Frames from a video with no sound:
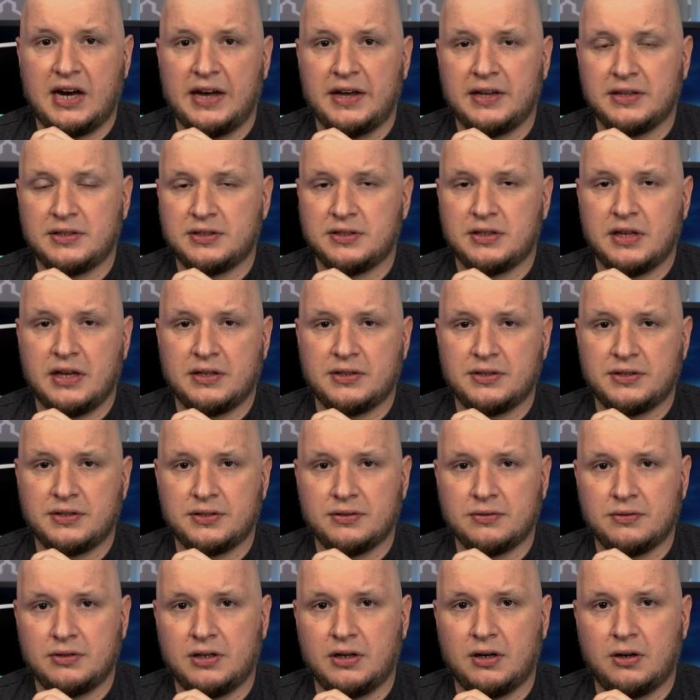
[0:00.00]
It's,
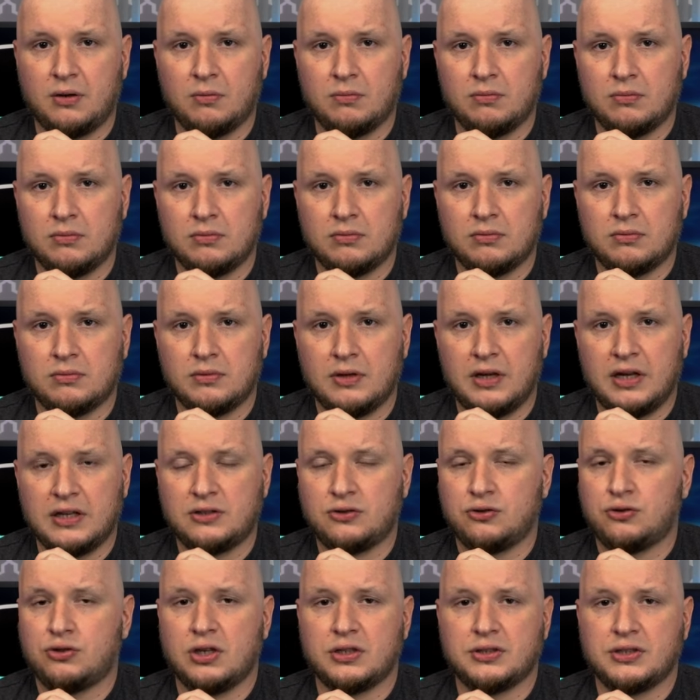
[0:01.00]
it's, you know,
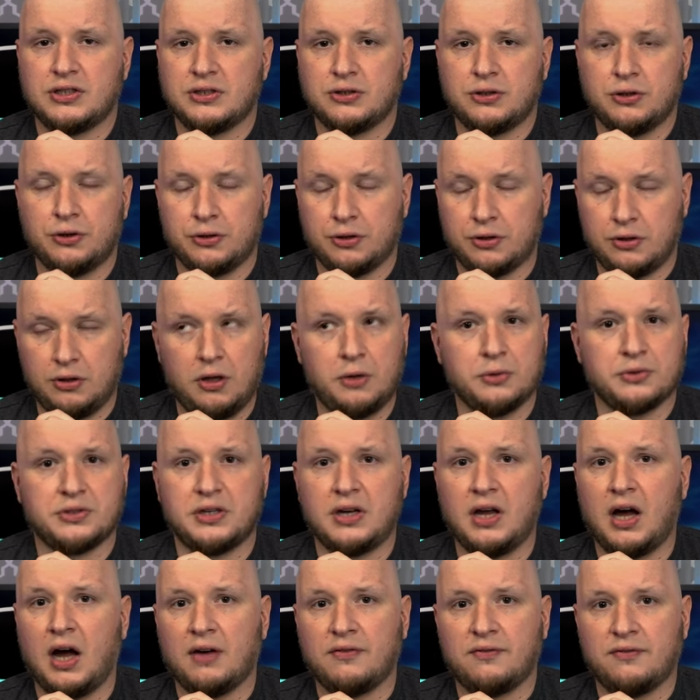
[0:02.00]
it's just as good or close
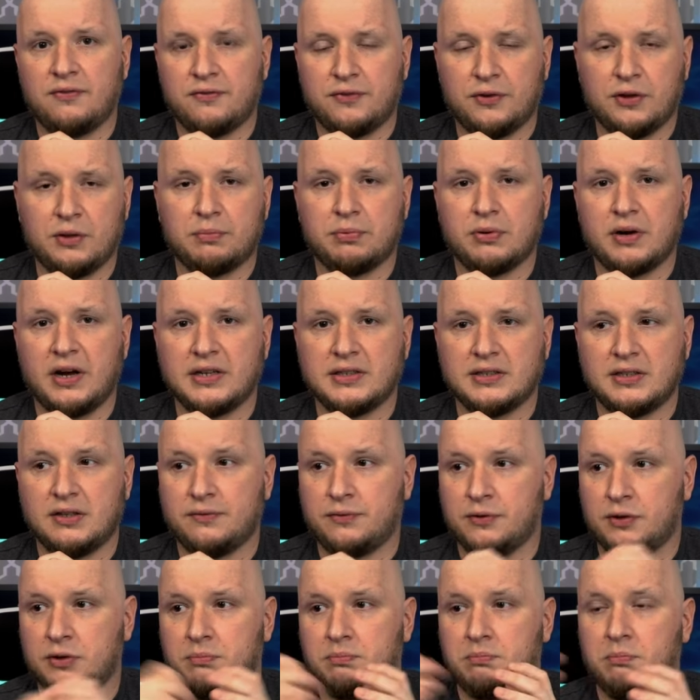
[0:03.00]
enough for the pricing
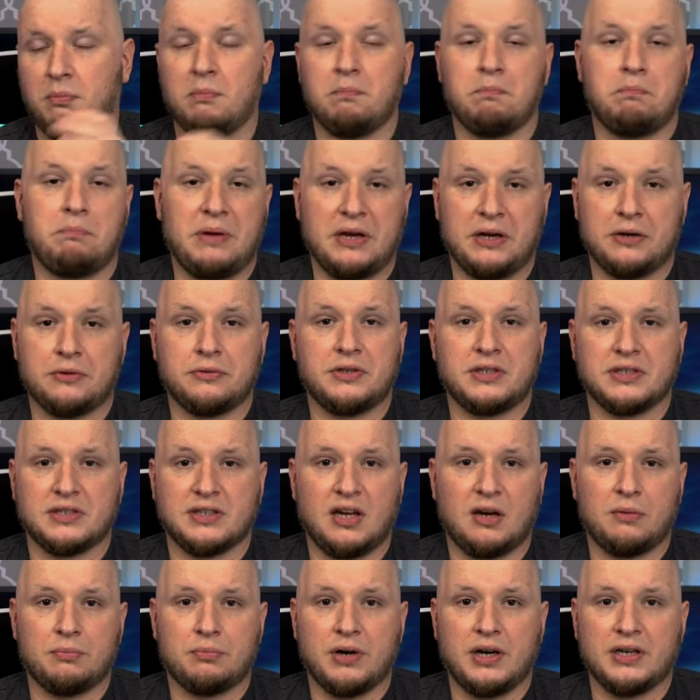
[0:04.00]
for a bigger
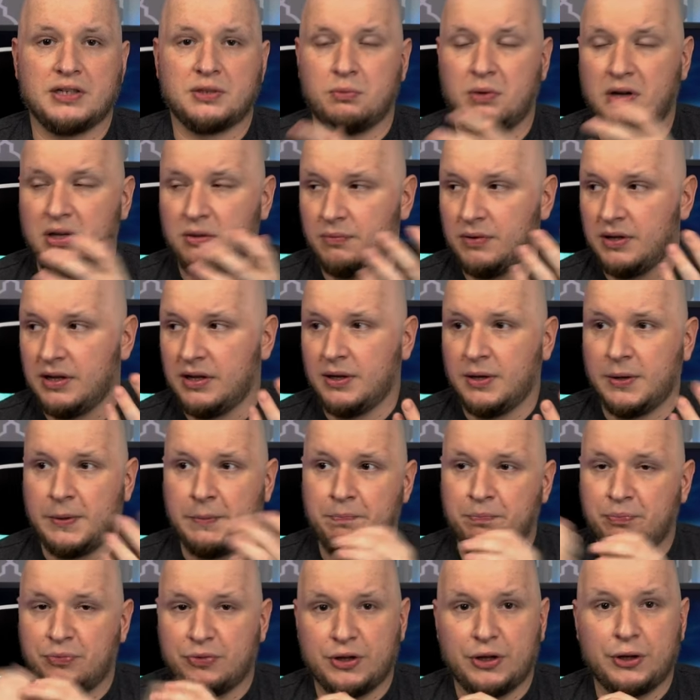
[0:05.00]
discount price. Well,
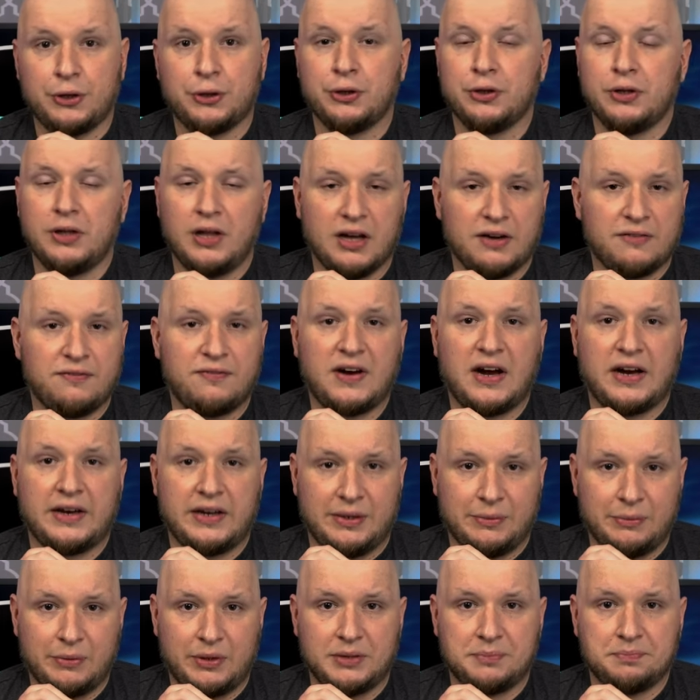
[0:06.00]
good luck
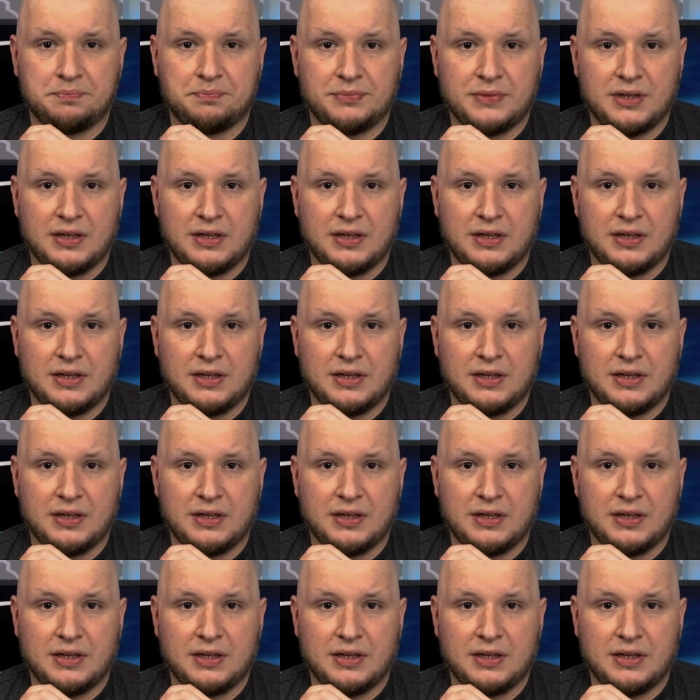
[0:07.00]
finding one.